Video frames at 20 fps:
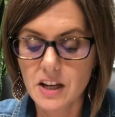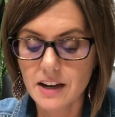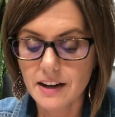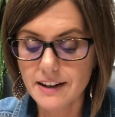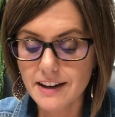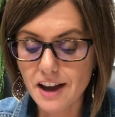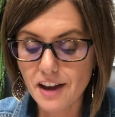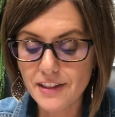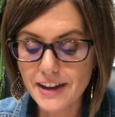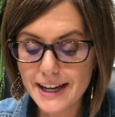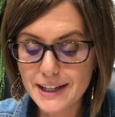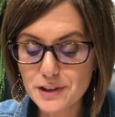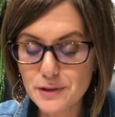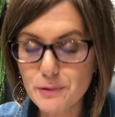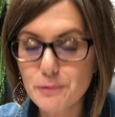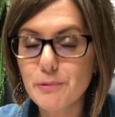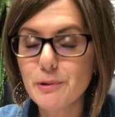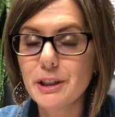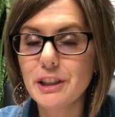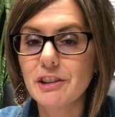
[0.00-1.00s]
Now that's
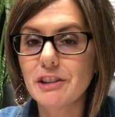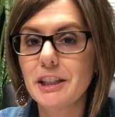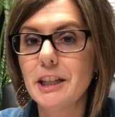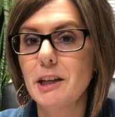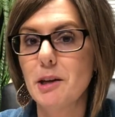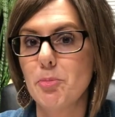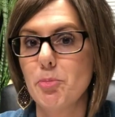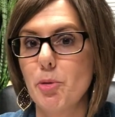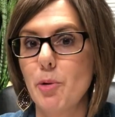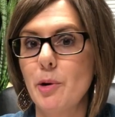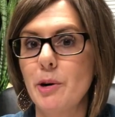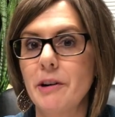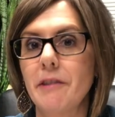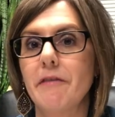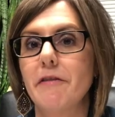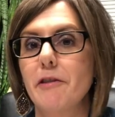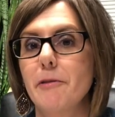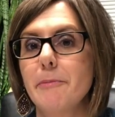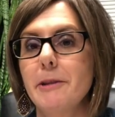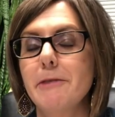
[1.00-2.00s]
really
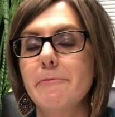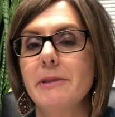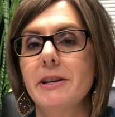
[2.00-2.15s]
important for me